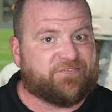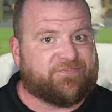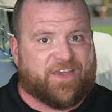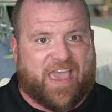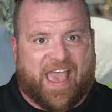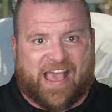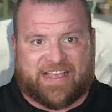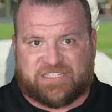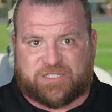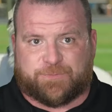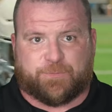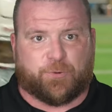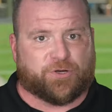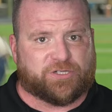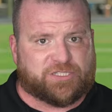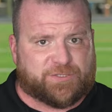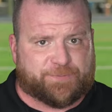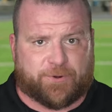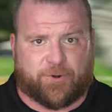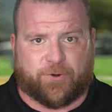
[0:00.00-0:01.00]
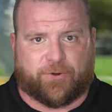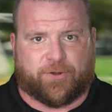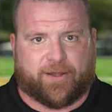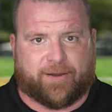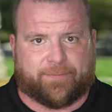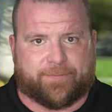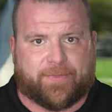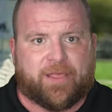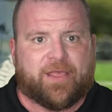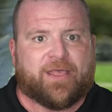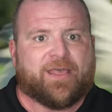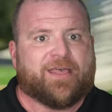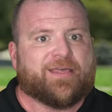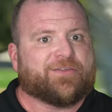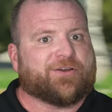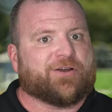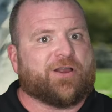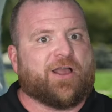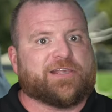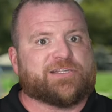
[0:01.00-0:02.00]
a vast sports program.
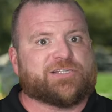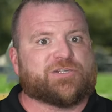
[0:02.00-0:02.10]
Their high